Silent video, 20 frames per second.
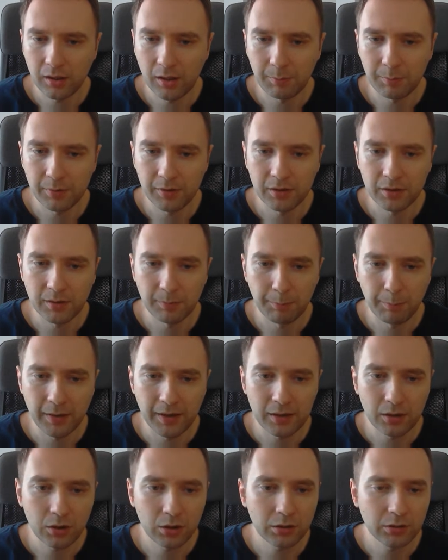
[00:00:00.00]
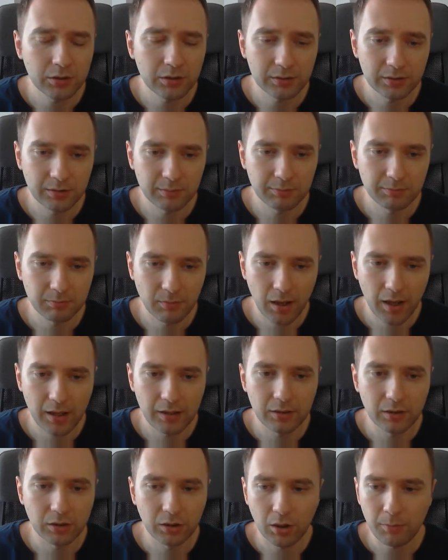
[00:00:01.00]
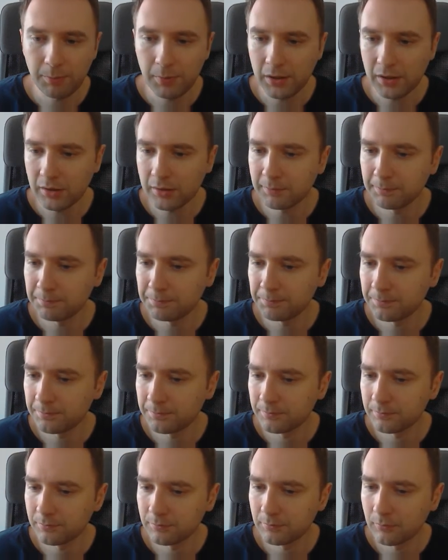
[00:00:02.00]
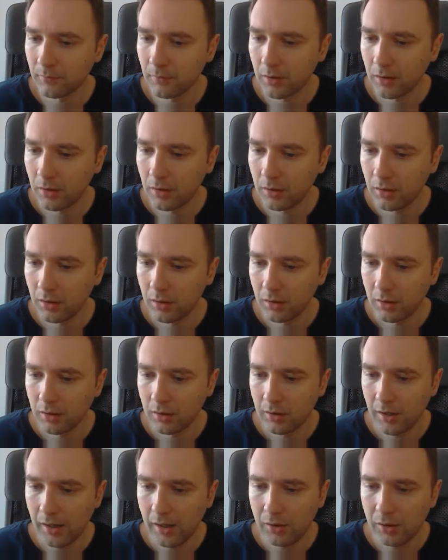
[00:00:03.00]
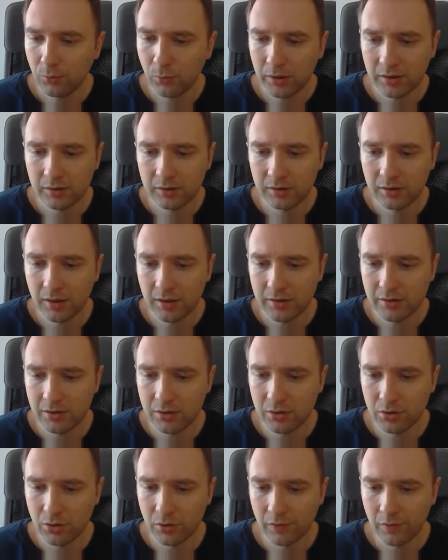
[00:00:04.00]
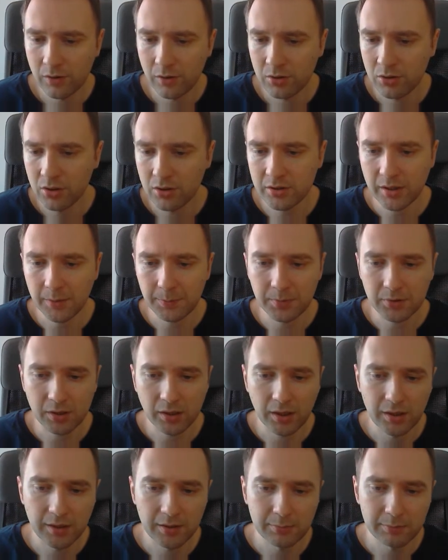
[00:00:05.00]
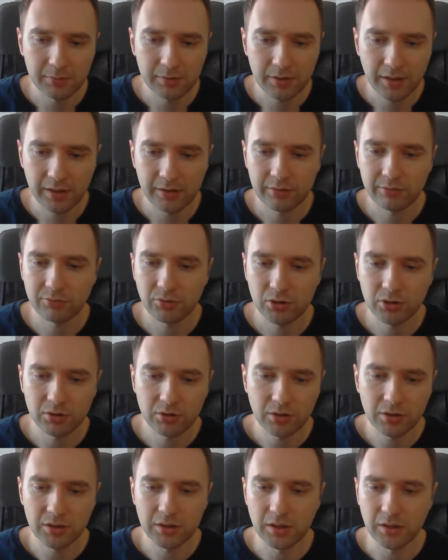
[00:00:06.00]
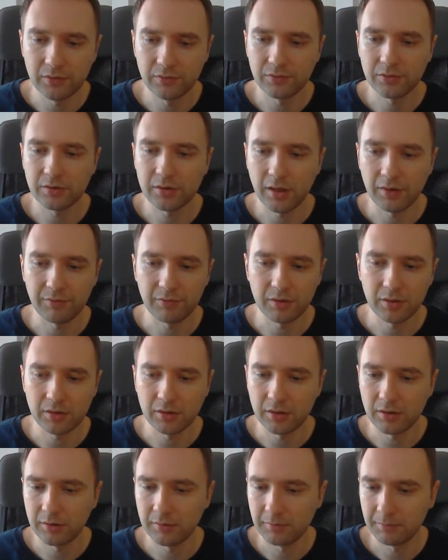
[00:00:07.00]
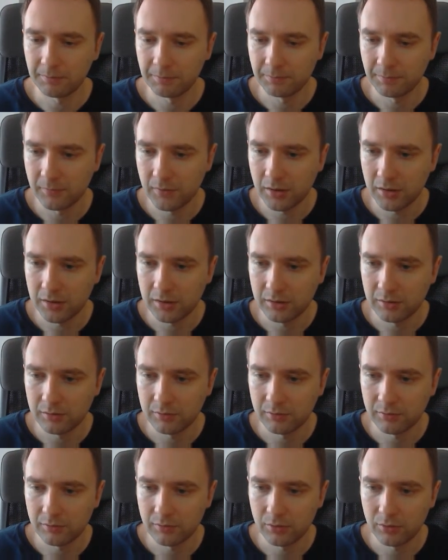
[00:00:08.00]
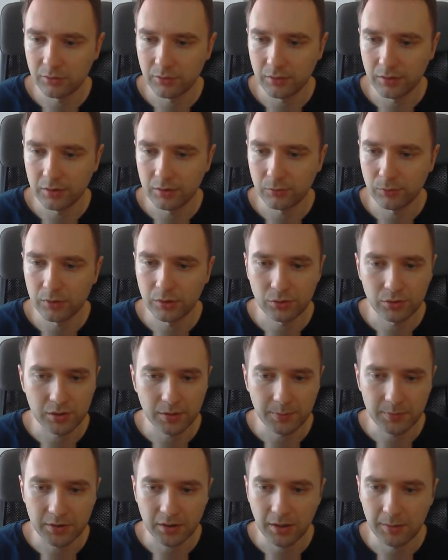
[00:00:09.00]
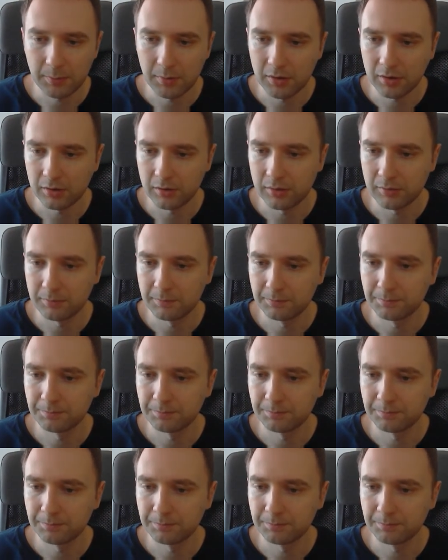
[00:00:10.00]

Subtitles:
I print the payload and the topic. And what it does, the server just subscribes and just receives everything, right? The video subscribe here.